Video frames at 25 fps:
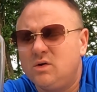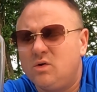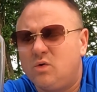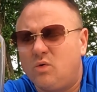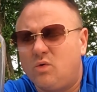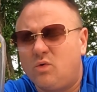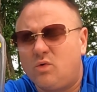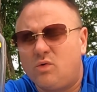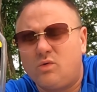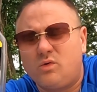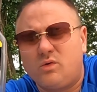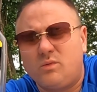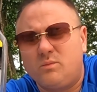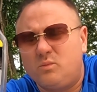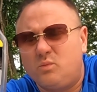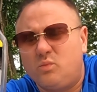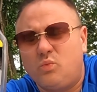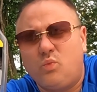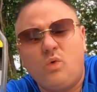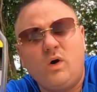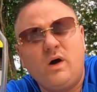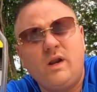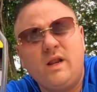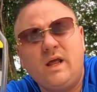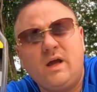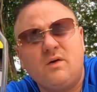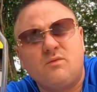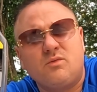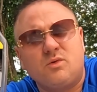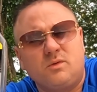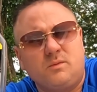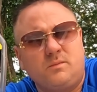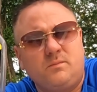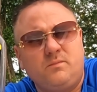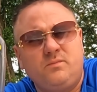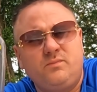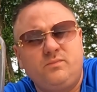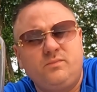or
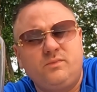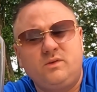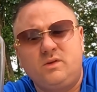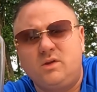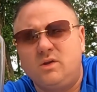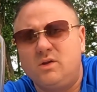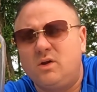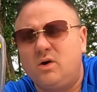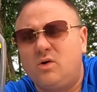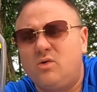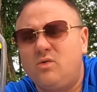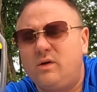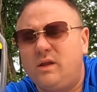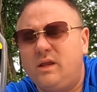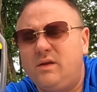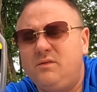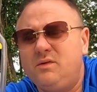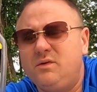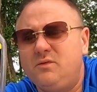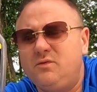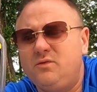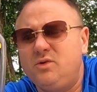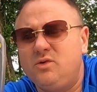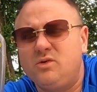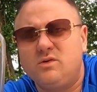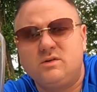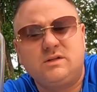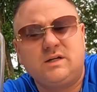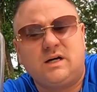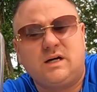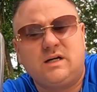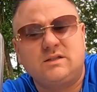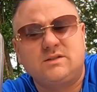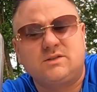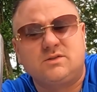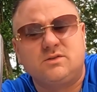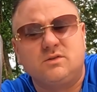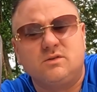whatever, even if you're a
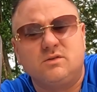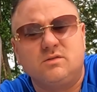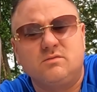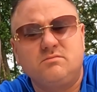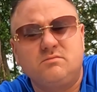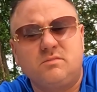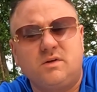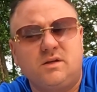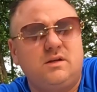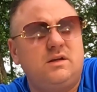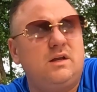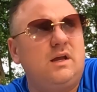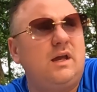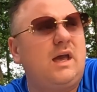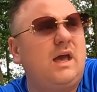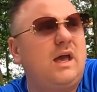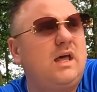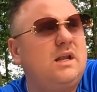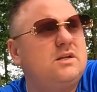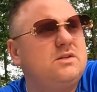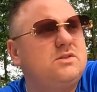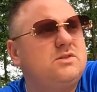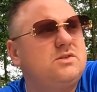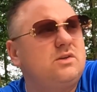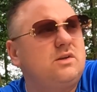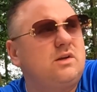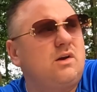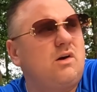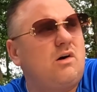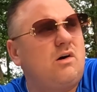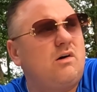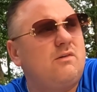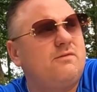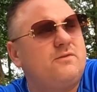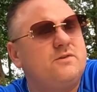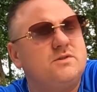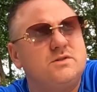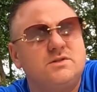doctor and you're headed to the
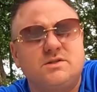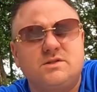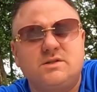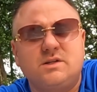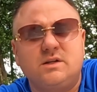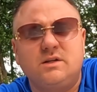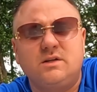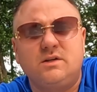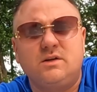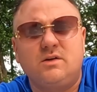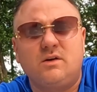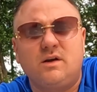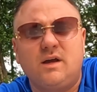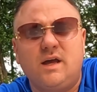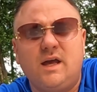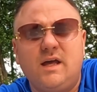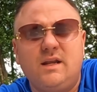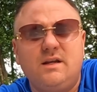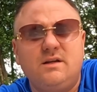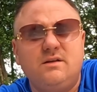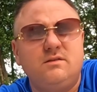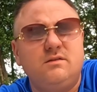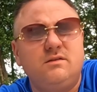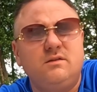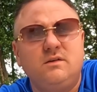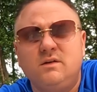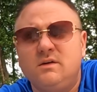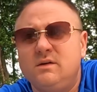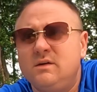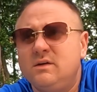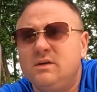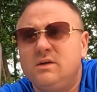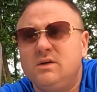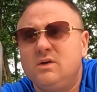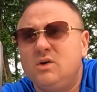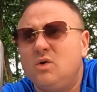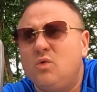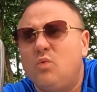office and you're headed
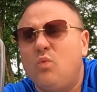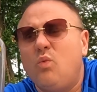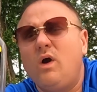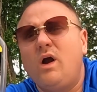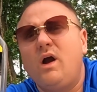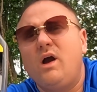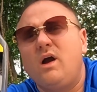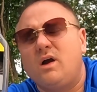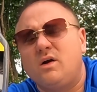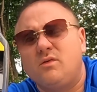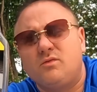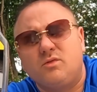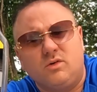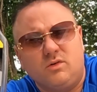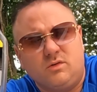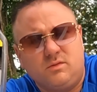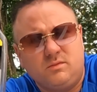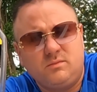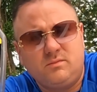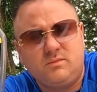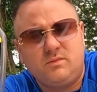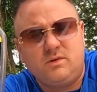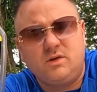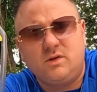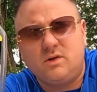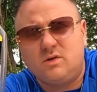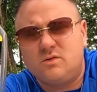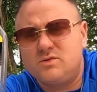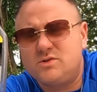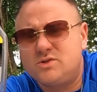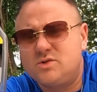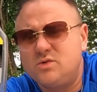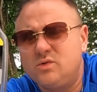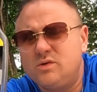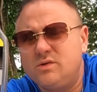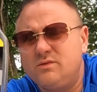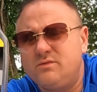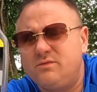wherever,
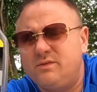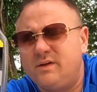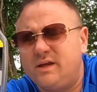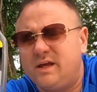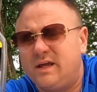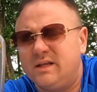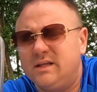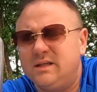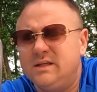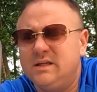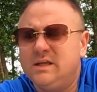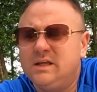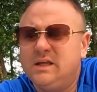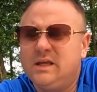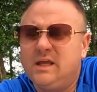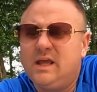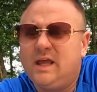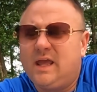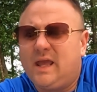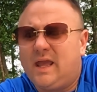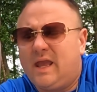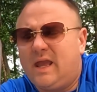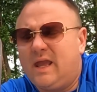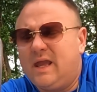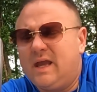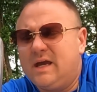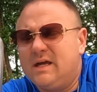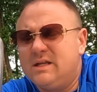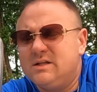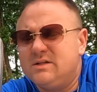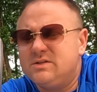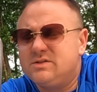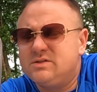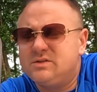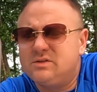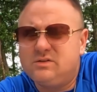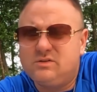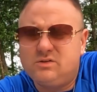to an event,
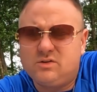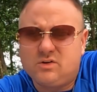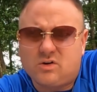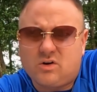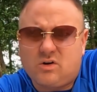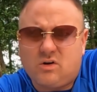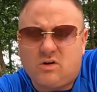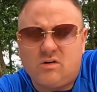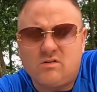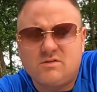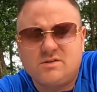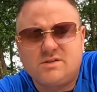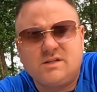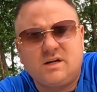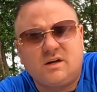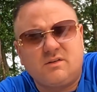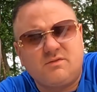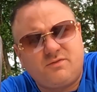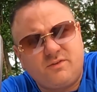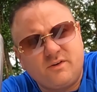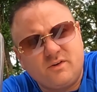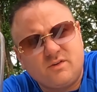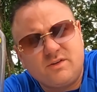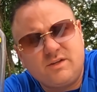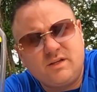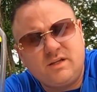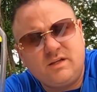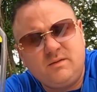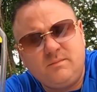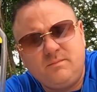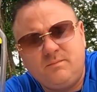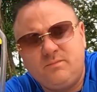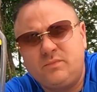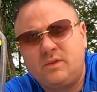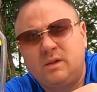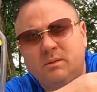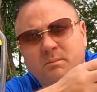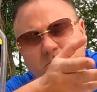and your car is not filthy,
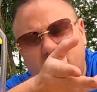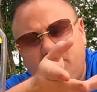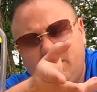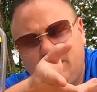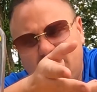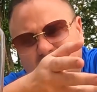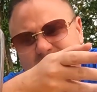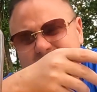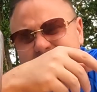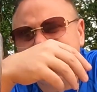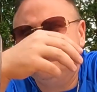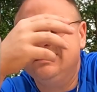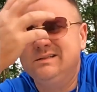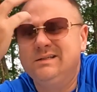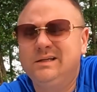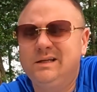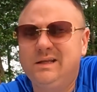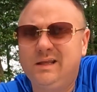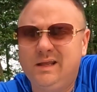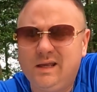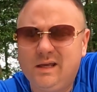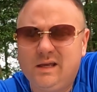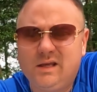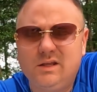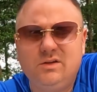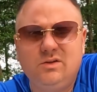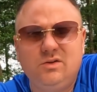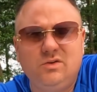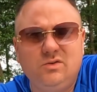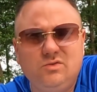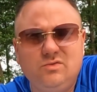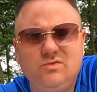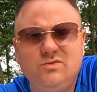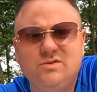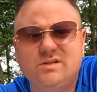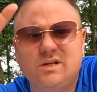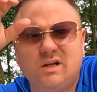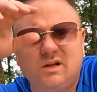but it could
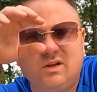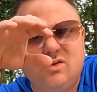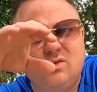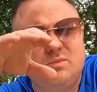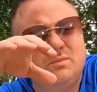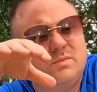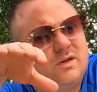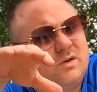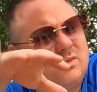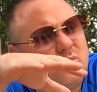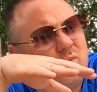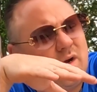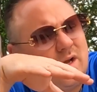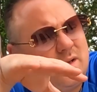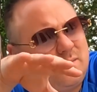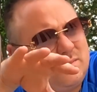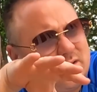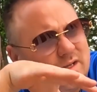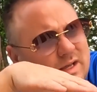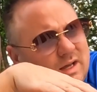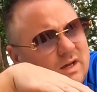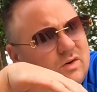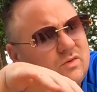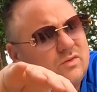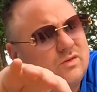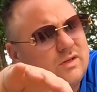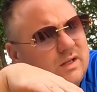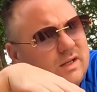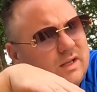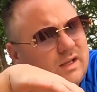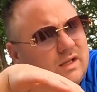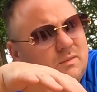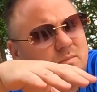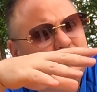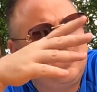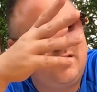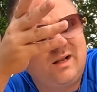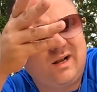use a little bit of wipe down and
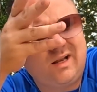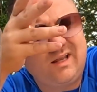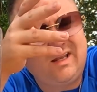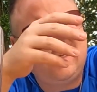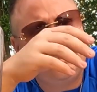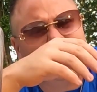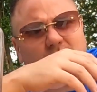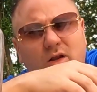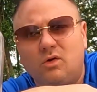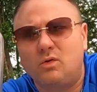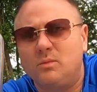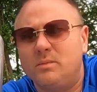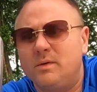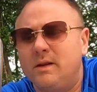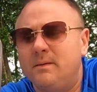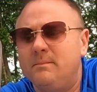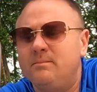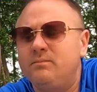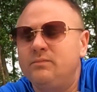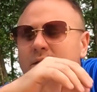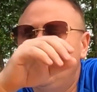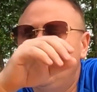it could be cleaned a little bit.